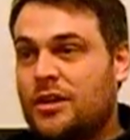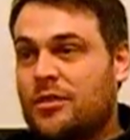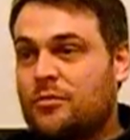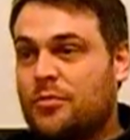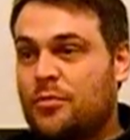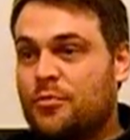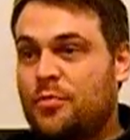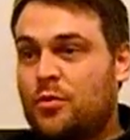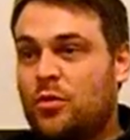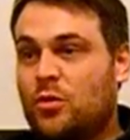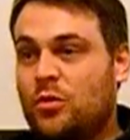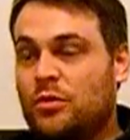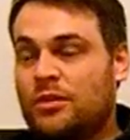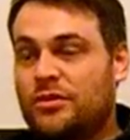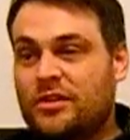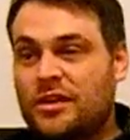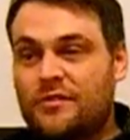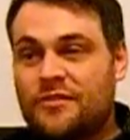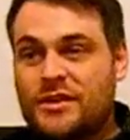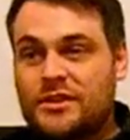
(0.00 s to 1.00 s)
But Paul
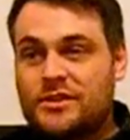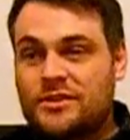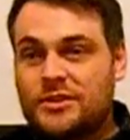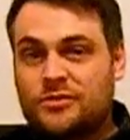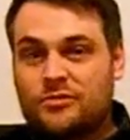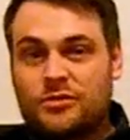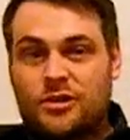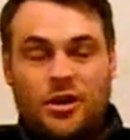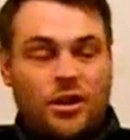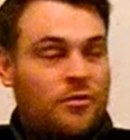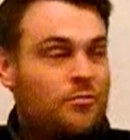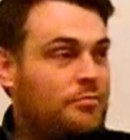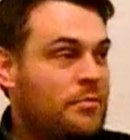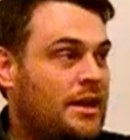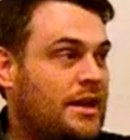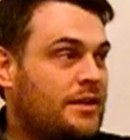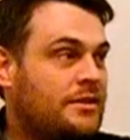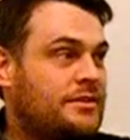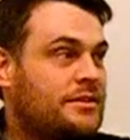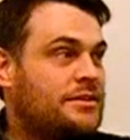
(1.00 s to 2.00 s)
is having to
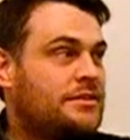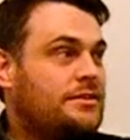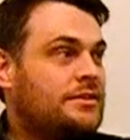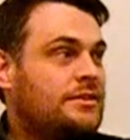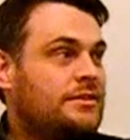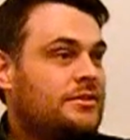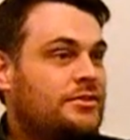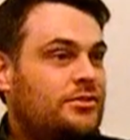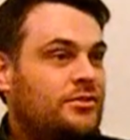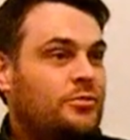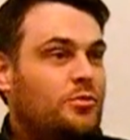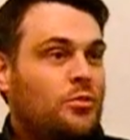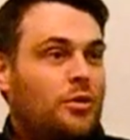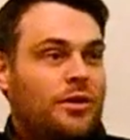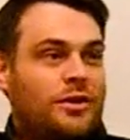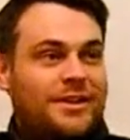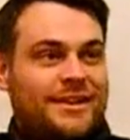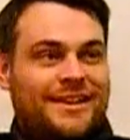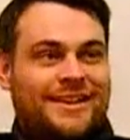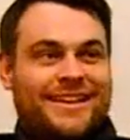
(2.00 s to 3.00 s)
combat
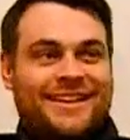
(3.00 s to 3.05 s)
somewhat